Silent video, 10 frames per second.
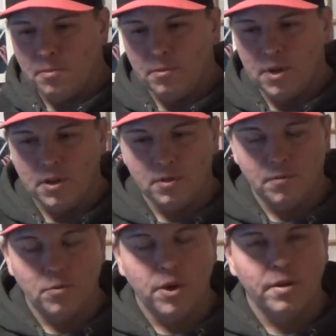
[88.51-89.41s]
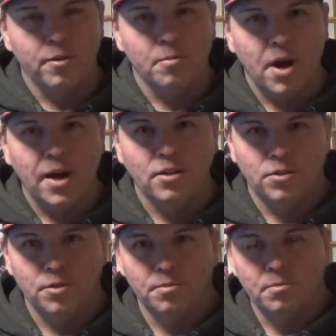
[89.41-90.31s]
because of the way their minds
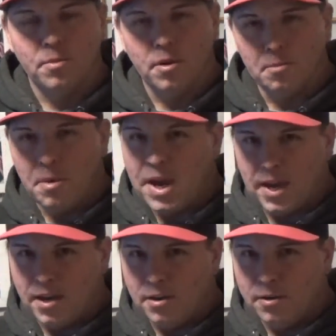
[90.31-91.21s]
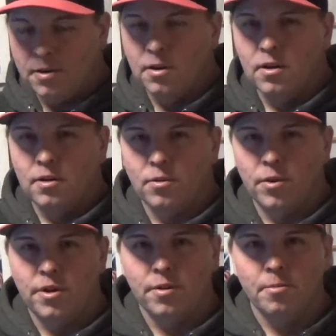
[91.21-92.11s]
are made, the
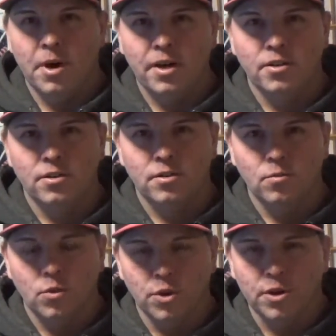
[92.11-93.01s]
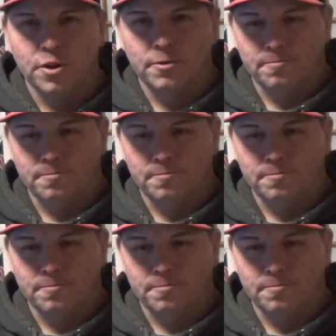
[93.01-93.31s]
way their minds work,